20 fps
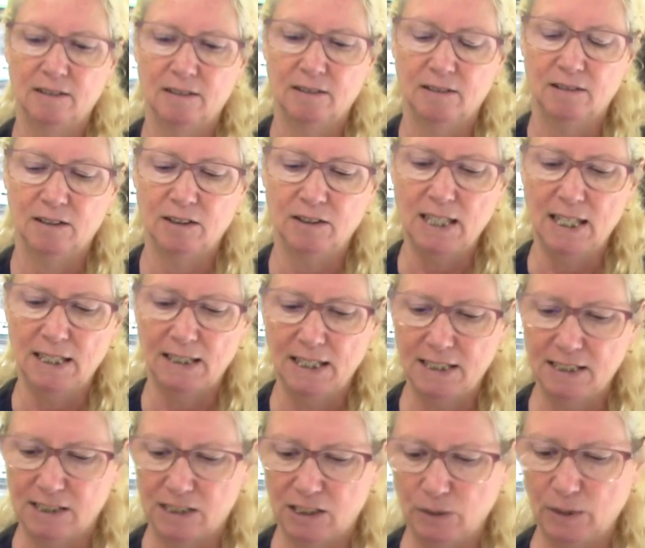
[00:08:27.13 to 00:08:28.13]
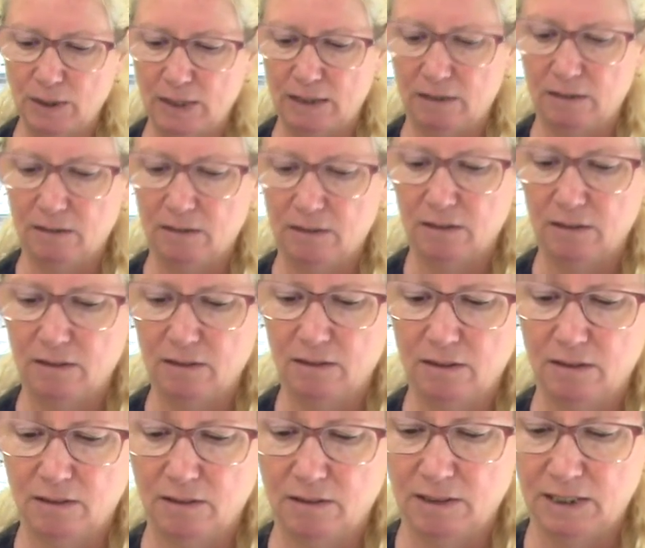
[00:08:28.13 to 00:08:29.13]
So yeah, let's do it.
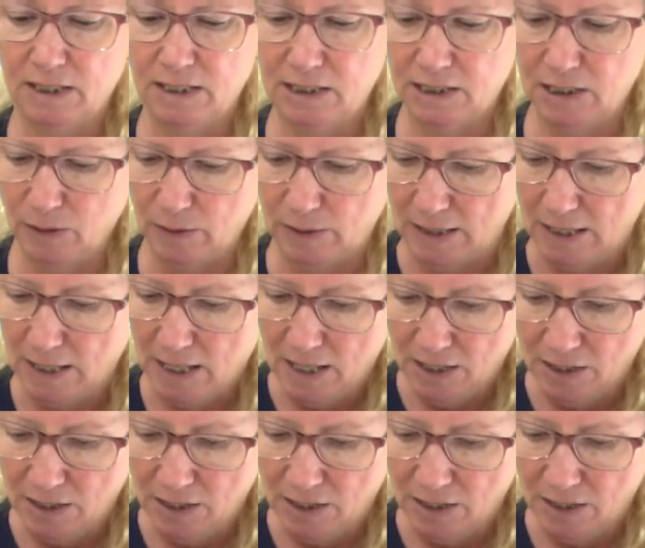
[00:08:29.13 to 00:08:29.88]
Let's do it.